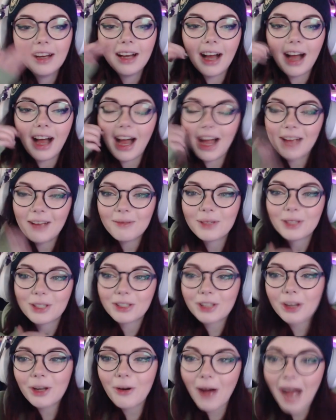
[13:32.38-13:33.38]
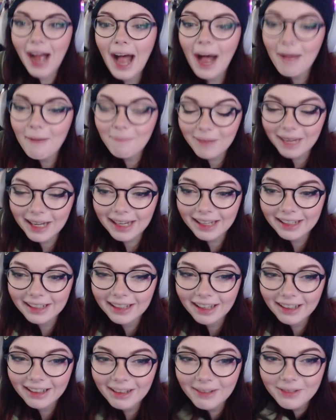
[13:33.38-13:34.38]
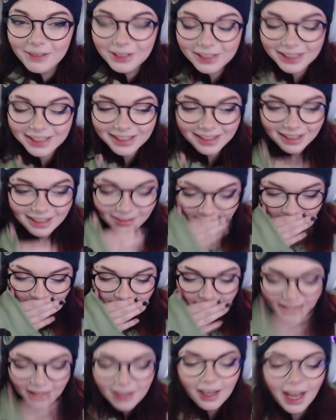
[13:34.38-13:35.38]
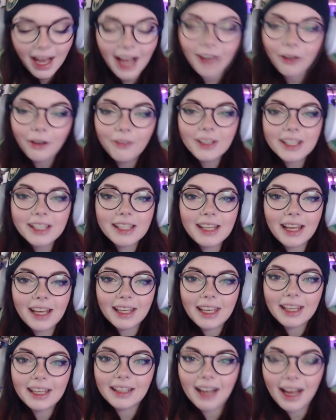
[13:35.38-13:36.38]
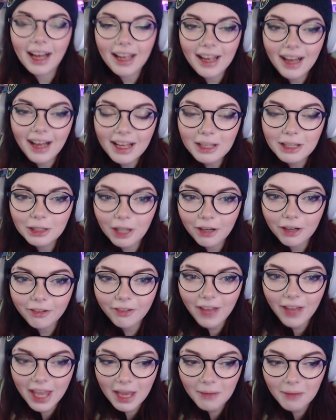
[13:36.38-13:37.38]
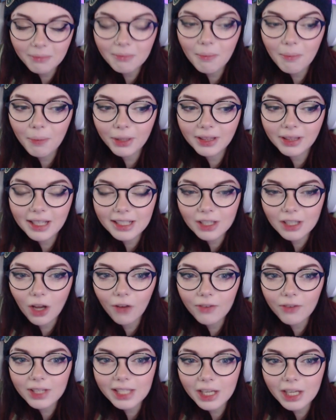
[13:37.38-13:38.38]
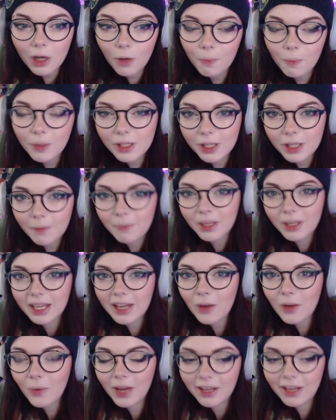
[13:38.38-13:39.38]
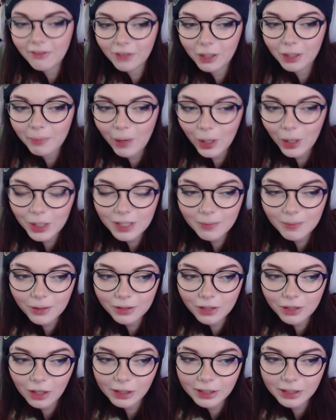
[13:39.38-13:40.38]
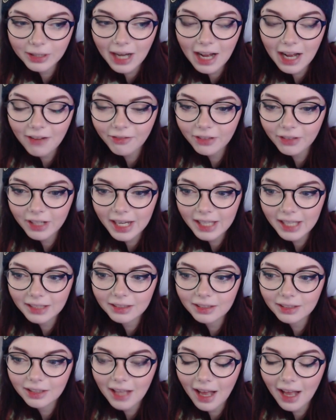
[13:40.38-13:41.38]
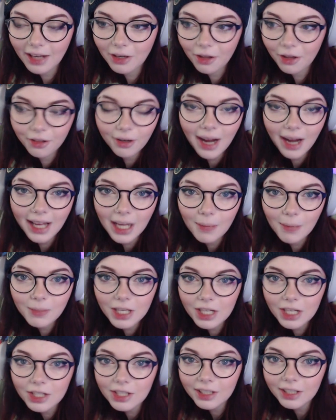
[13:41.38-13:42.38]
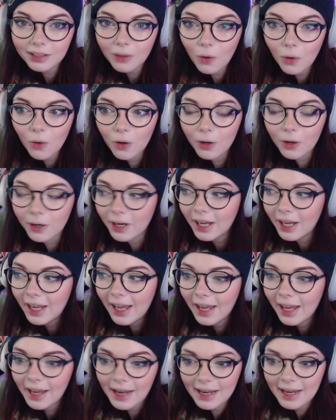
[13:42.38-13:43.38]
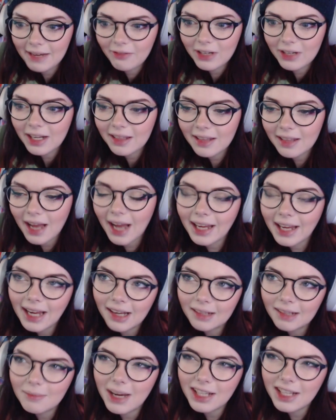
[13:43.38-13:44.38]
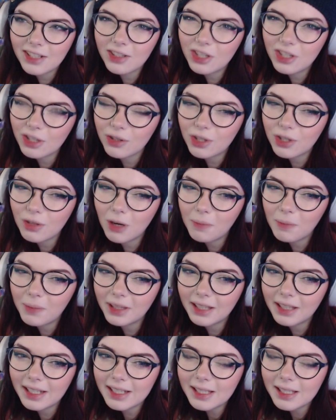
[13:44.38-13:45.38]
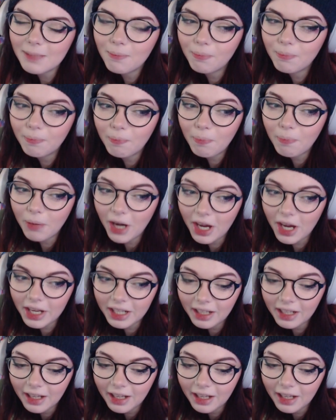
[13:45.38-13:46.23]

I am so happy. I was just, and obviously, again, I, I love him, but this obviously opens up the gateway for a possible Doctor Aphra in another adaptation, or even in, I can't imagine she'll show up in this, but